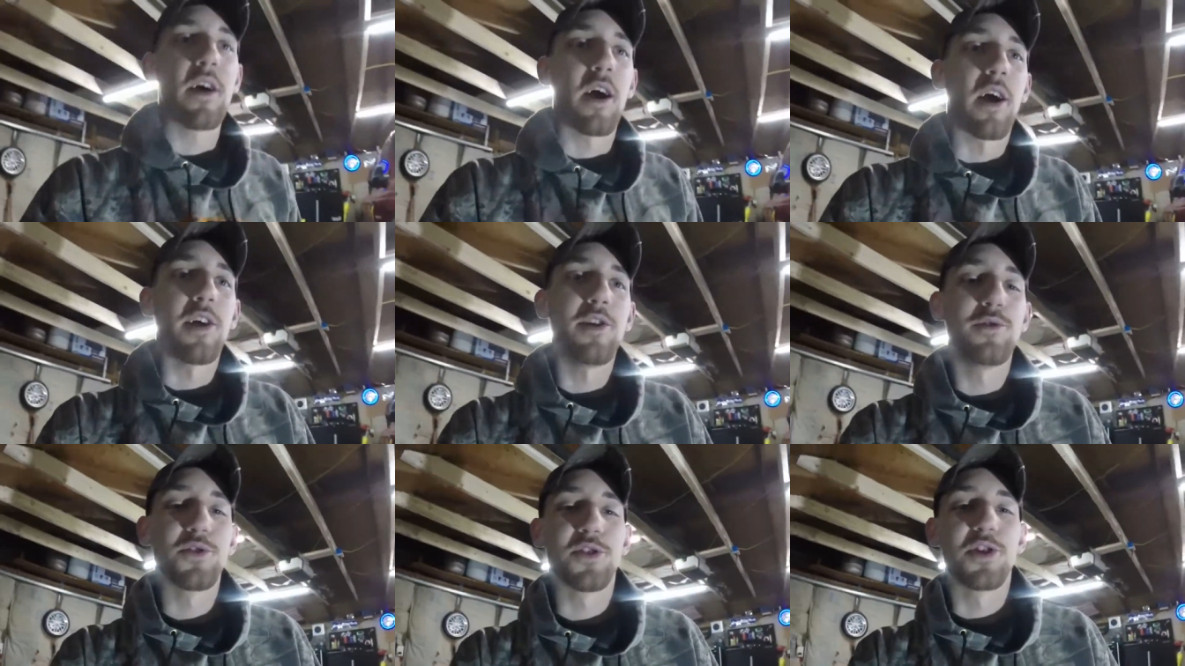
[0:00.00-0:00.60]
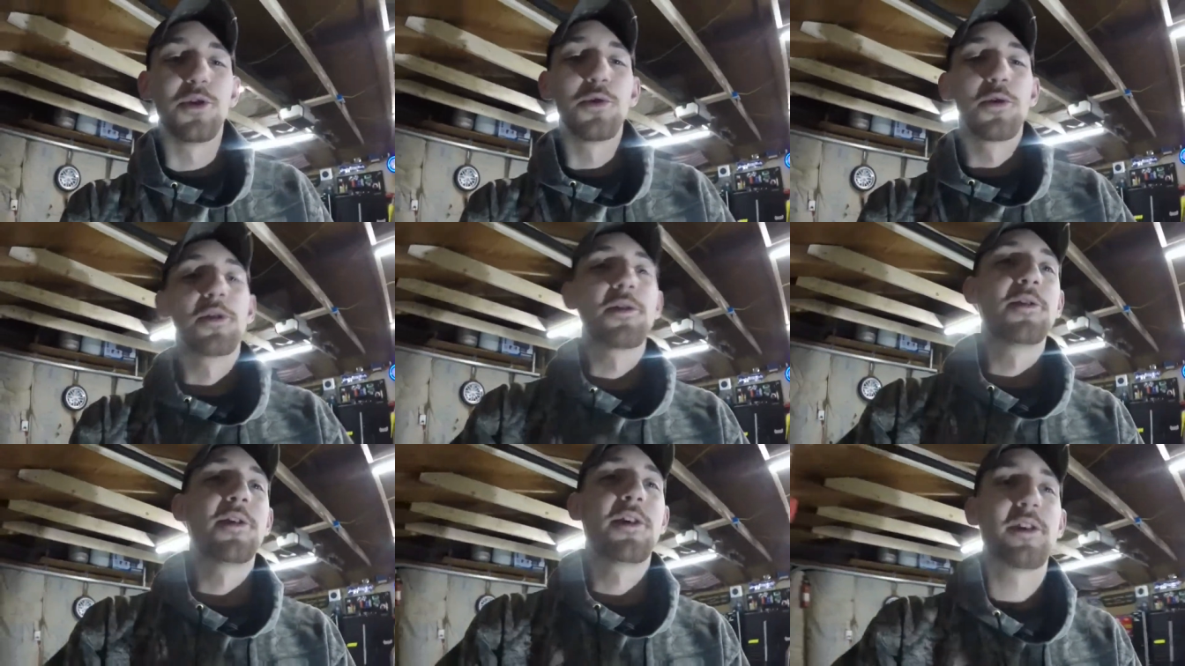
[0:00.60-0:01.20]
I used
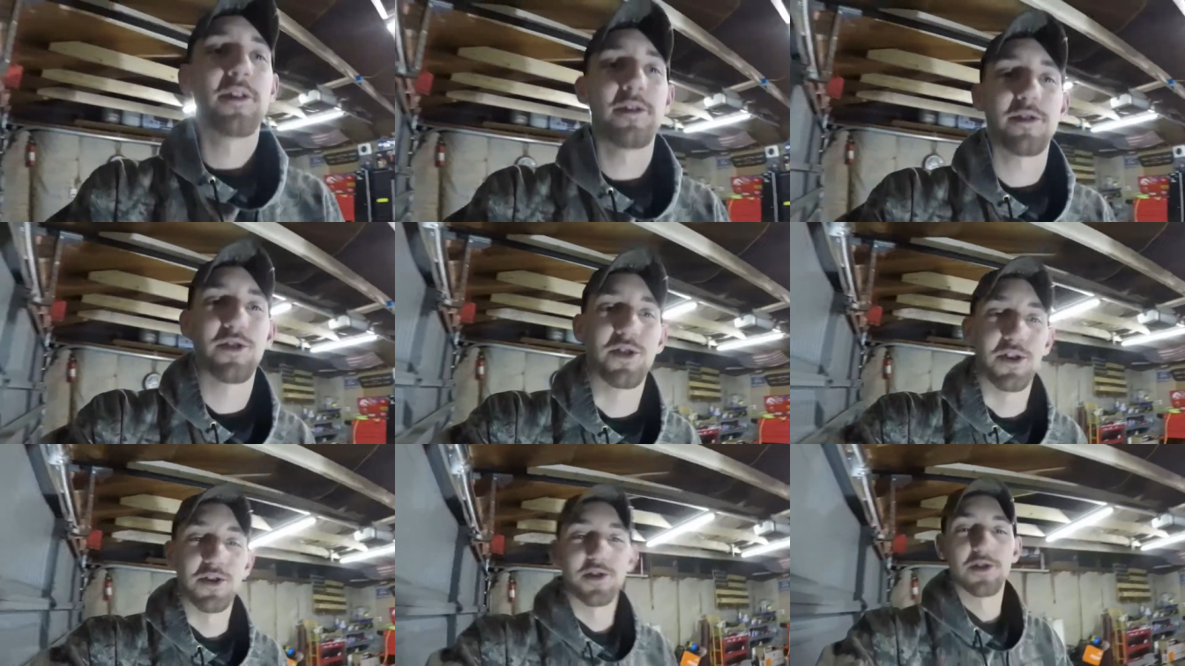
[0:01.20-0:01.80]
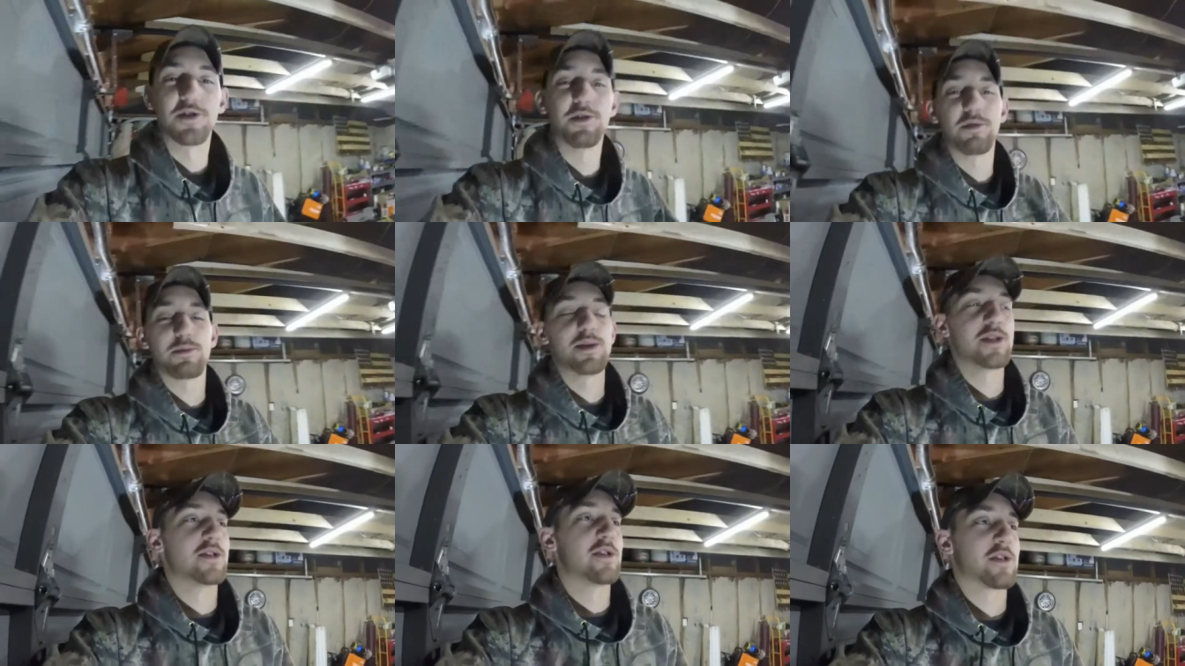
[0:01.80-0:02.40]
Google, searched leaf
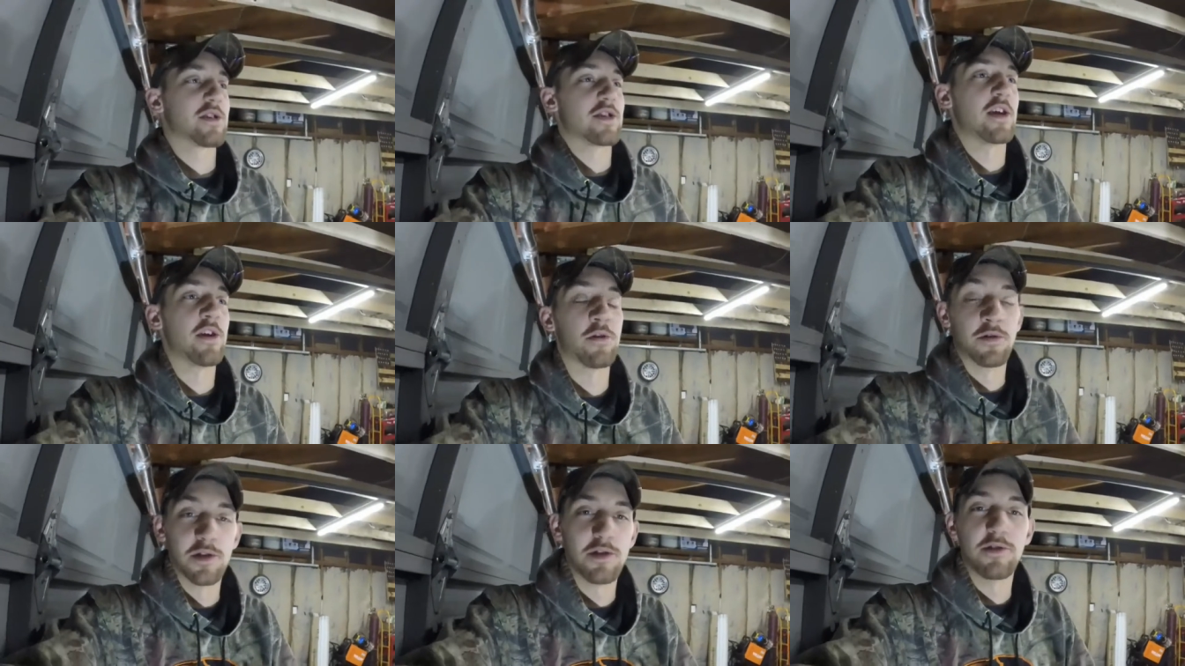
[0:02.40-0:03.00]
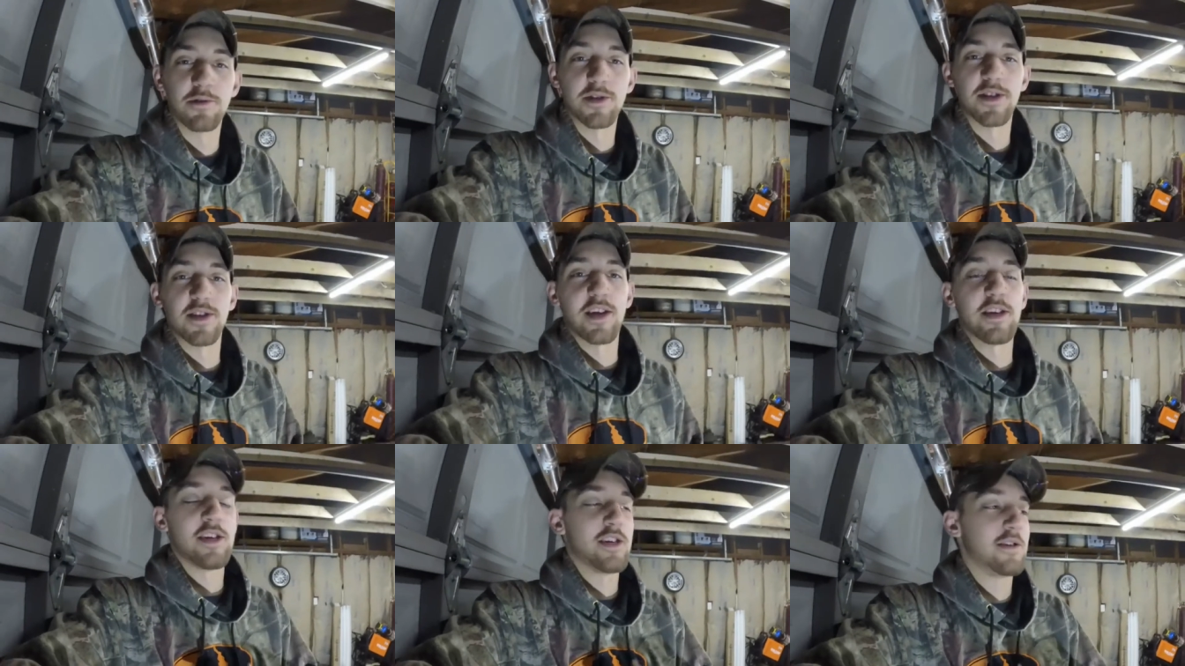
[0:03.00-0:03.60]
springs, because I know what leaf springs I
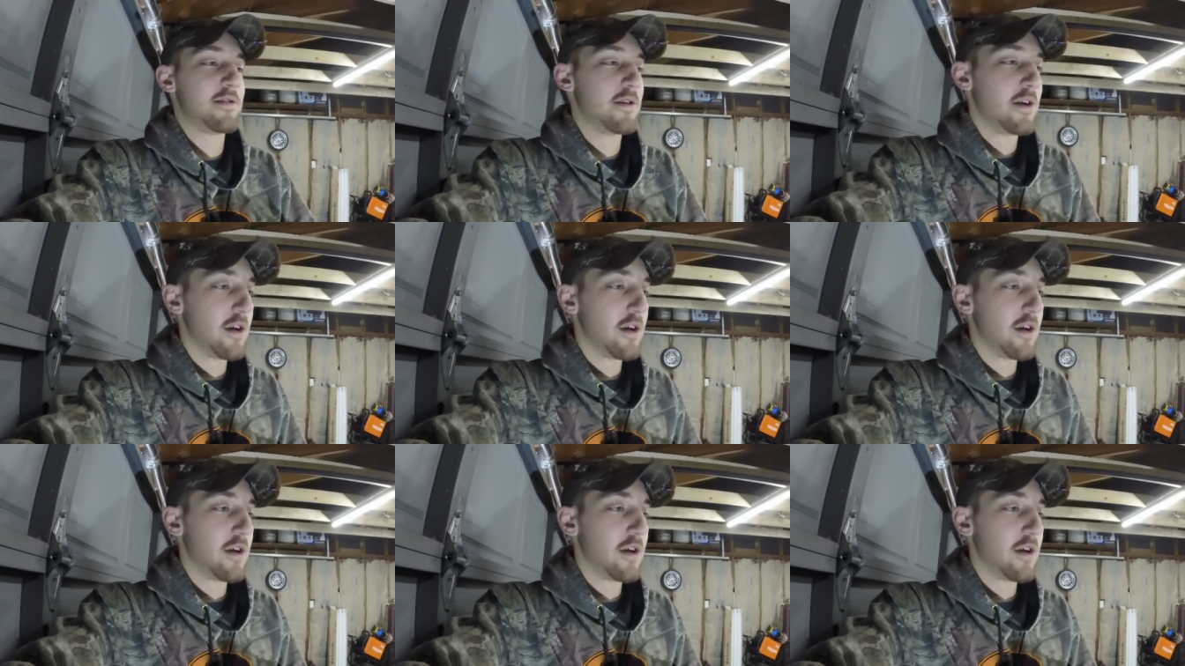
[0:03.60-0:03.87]
need.